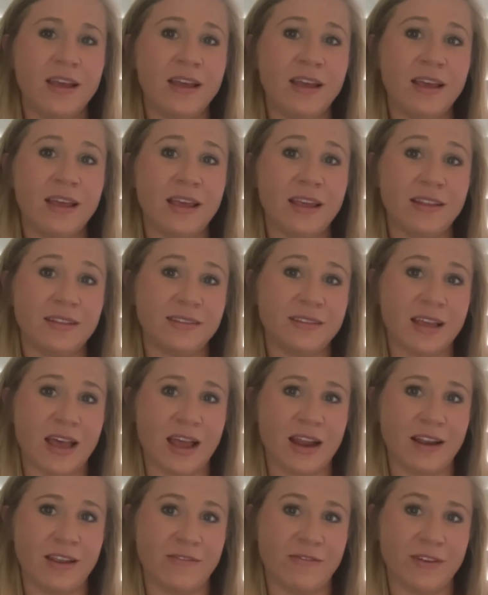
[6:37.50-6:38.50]

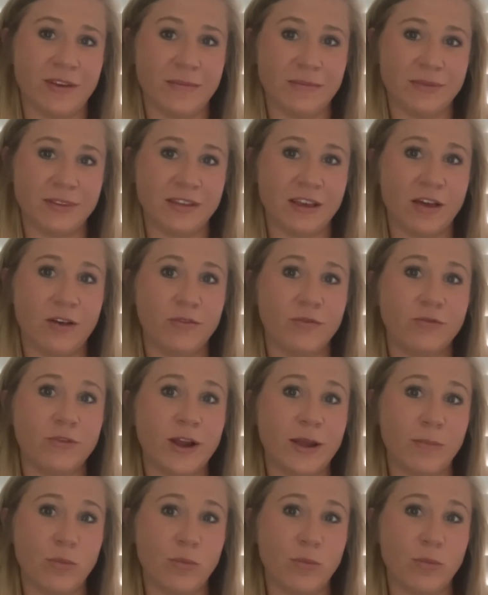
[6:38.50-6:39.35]
inside of himself, right?